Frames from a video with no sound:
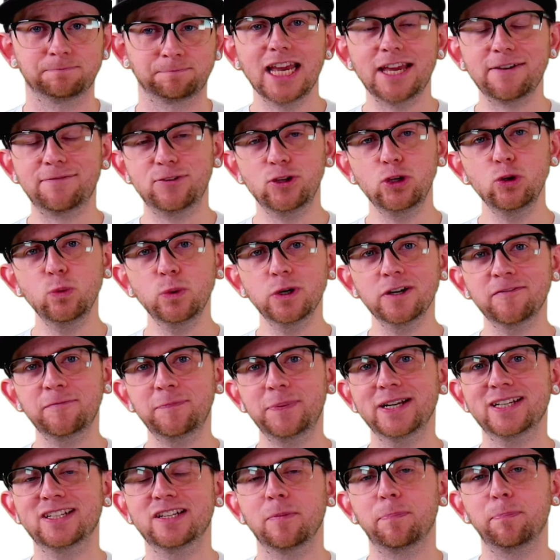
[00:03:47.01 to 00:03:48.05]
If you would have
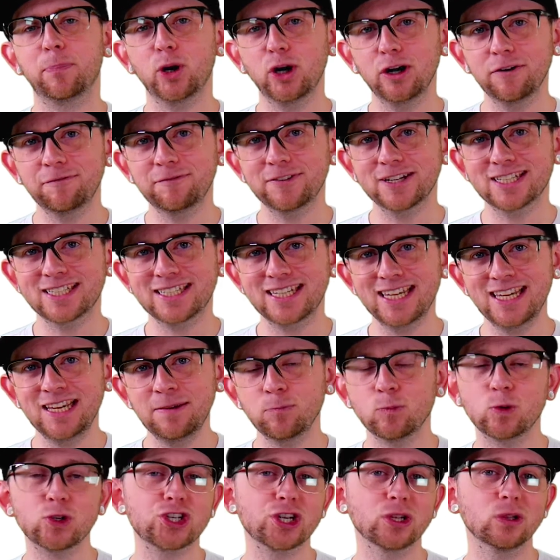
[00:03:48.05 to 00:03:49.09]
picked a perfect
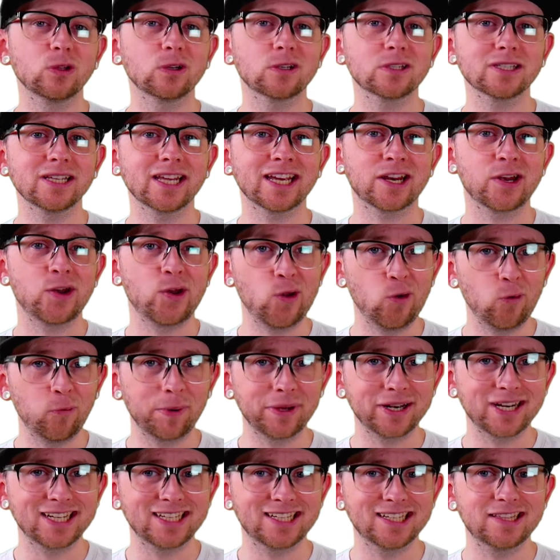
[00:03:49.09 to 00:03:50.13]
team, which it looks like
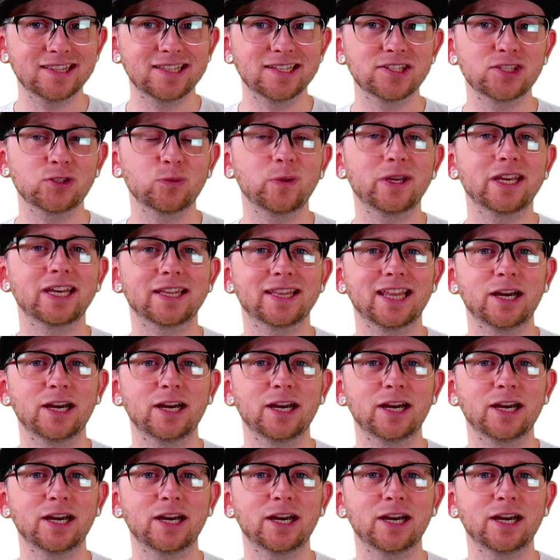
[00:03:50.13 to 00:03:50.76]
nobody did this week,